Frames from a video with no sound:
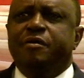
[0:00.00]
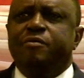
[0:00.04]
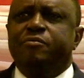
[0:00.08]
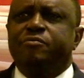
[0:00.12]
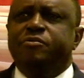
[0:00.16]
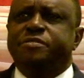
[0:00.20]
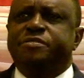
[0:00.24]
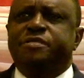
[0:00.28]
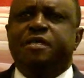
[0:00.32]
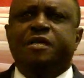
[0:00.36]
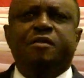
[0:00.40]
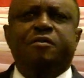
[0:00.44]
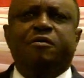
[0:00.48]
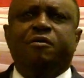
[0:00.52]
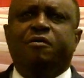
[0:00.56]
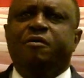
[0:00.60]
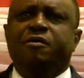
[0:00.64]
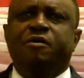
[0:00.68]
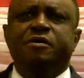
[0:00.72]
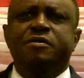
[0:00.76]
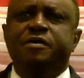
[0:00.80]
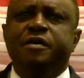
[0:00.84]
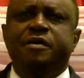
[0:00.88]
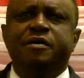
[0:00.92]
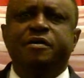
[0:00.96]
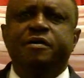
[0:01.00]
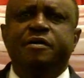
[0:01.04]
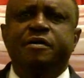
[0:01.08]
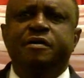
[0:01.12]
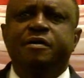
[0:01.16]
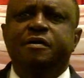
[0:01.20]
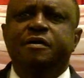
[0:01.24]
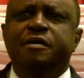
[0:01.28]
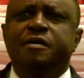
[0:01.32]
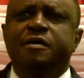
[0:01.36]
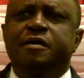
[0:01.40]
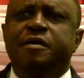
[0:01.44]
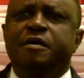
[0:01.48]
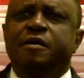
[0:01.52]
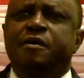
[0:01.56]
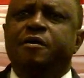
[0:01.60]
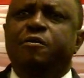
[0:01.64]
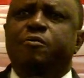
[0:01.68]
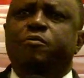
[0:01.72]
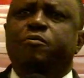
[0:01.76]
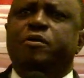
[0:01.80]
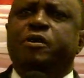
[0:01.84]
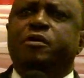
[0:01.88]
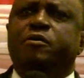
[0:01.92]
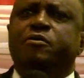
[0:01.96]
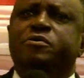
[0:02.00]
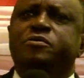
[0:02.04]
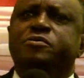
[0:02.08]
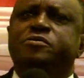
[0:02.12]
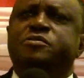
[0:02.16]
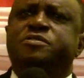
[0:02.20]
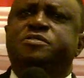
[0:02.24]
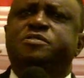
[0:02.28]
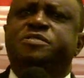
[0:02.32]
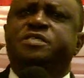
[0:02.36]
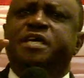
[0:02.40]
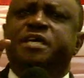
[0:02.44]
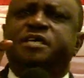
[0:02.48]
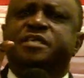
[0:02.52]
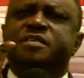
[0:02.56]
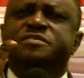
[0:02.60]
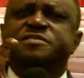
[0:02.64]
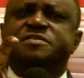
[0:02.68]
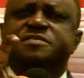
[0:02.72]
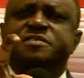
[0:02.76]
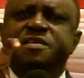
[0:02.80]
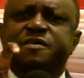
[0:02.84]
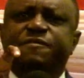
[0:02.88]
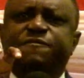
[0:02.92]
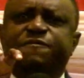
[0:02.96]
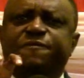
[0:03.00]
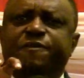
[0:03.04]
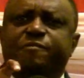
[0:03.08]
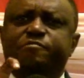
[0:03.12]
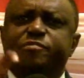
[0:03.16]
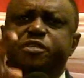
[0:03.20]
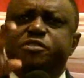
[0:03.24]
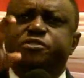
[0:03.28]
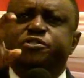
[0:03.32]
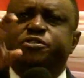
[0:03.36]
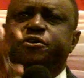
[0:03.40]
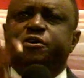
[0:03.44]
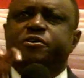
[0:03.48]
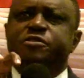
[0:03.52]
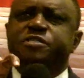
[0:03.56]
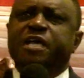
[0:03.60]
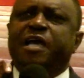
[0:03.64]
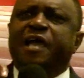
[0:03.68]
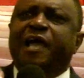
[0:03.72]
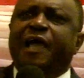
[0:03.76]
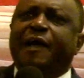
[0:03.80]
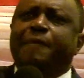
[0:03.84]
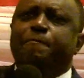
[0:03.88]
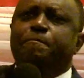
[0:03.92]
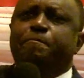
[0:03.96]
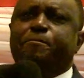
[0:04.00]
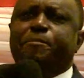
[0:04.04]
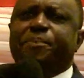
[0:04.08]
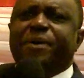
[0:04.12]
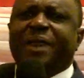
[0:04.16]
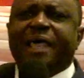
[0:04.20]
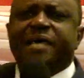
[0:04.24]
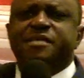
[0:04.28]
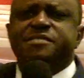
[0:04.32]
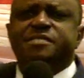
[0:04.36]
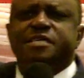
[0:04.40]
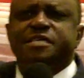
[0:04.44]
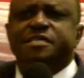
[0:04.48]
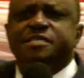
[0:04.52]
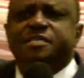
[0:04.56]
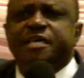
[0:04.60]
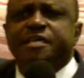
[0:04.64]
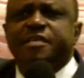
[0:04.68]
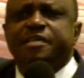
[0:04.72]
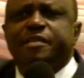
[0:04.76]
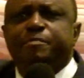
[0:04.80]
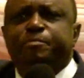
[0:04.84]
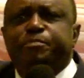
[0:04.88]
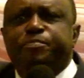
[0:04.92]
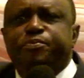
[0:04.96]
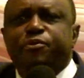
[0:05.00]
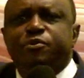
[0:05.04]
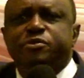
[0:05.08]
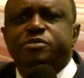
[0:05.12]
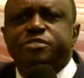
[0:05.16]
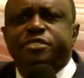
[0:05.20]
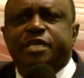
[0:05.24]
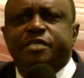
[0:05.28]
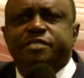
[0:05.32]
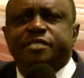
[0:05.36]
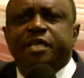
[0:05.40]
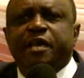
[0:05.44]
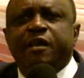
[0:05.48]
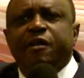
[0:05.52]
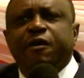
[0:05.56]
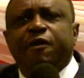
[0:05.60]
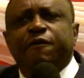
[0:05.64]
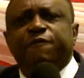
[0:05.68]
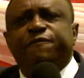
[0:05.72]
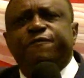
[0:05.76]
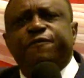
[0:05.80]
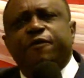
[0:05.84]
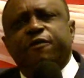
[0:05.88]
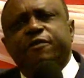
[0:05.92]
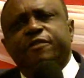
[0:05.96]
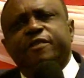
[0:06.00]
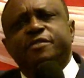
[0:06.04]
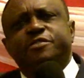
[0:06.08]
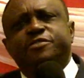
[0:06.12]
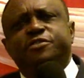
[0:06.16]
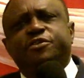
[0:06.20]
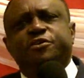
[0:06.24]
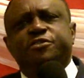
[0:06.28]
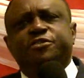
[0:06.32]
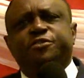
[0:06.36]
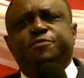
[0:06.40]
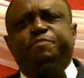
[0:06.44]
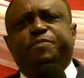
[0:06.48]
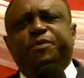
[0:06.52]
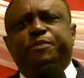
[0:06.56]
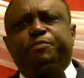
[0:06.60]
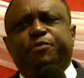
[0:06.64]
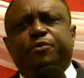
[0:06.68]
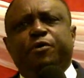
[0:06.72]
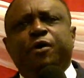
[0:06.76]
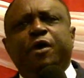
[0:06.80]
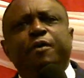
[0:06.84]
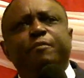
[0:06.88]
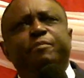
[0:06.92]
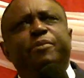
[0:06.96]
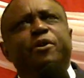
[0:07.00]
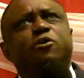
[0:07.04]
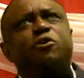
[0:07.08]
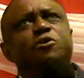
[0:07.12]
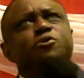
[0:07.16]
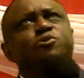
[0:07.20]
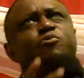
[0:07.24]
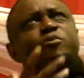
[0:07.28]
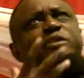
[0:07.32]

We say, Lord, we're going to take a seed from the church and plant it in the project of other church people because